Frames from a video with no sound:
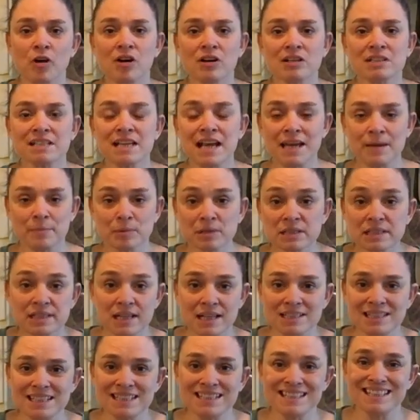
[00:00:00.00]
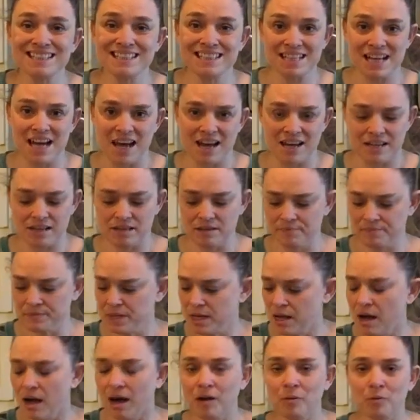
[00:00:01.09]
our table setting today,
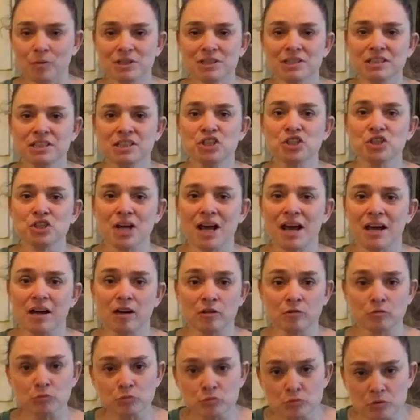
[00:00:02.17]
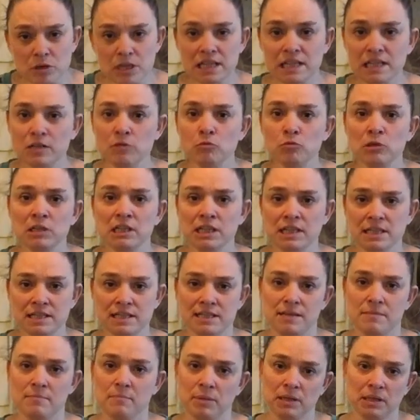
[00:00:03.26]
I wanted to share a really, really
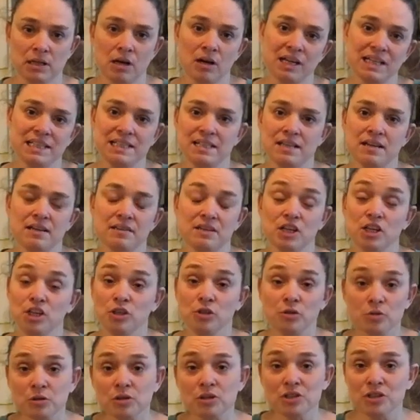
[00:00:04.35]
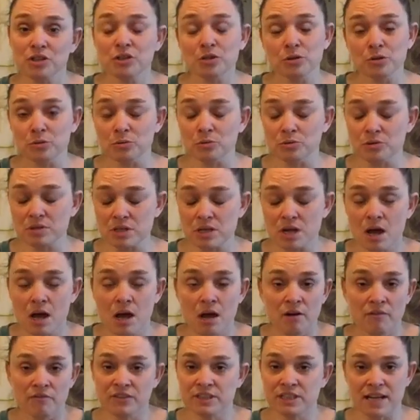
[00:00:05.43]
simple idea that you can use
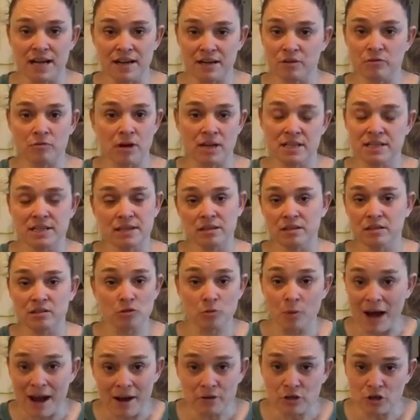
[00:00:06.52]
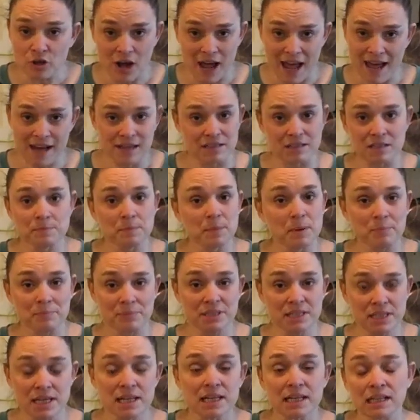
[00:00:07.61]
for decorating throughout your house, but
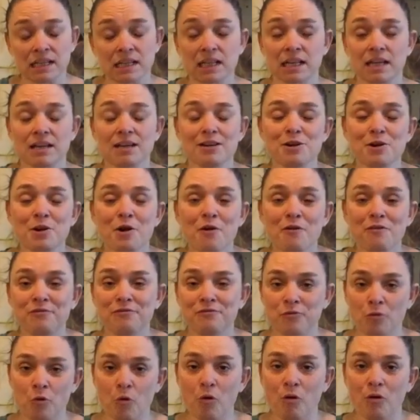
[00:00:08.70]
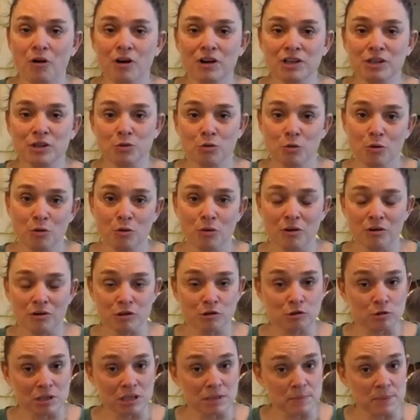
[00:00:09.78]
particularly for your
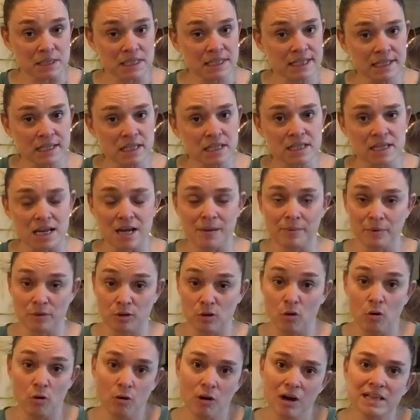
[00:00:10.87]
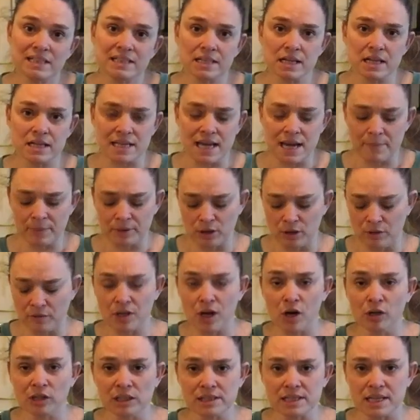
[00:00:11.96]
Christmas dinner table or a dinner table over the
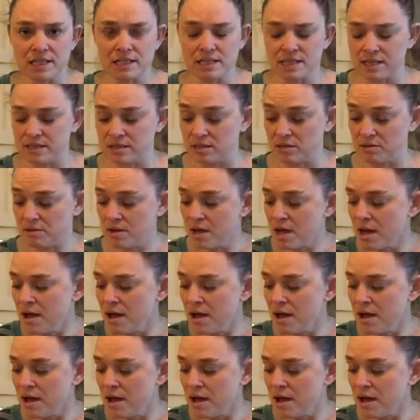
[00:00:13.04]
holiday season,